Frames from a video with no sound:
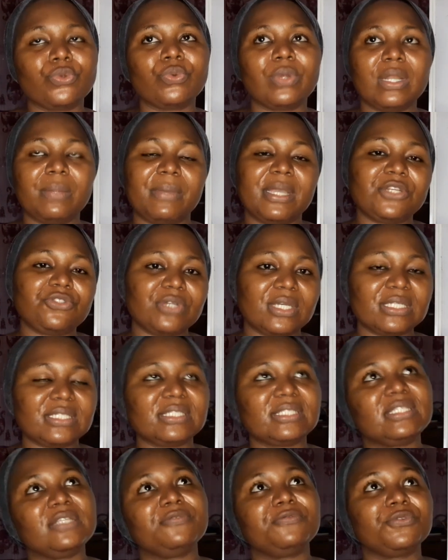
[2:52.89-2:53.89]
What am I trying to
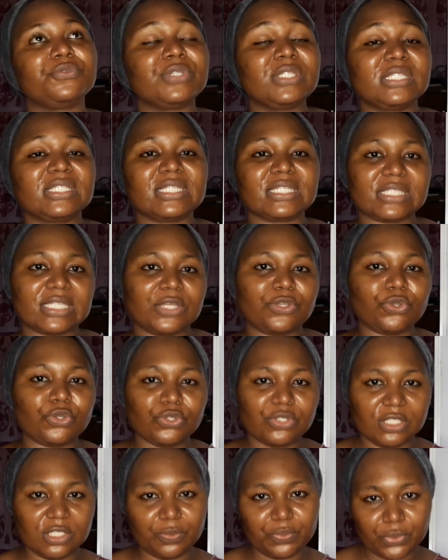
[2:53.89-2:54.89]
say? For instance, now you're
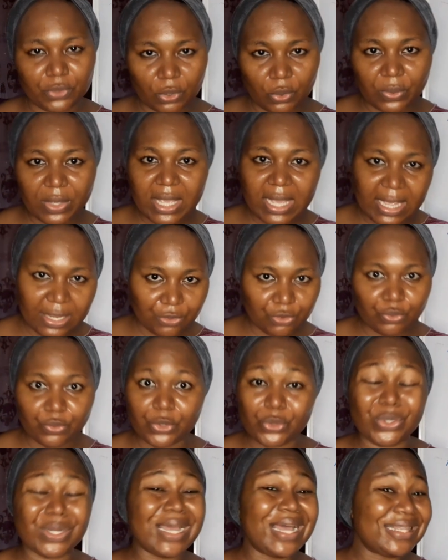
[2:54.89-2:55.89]
using a product with
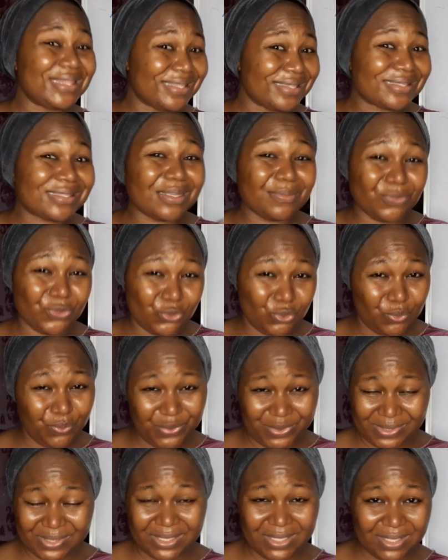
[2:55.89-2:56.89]
hydroquinone at the same
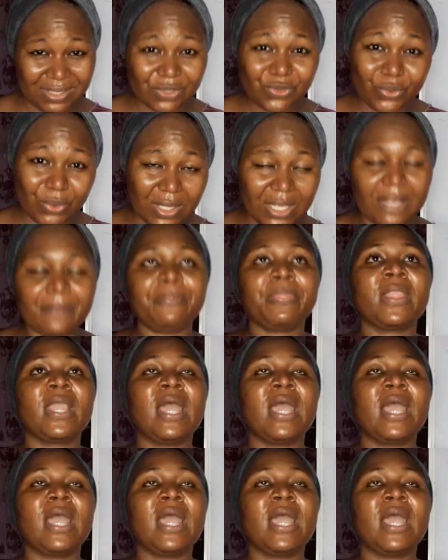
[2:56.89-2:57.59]
2%, okay?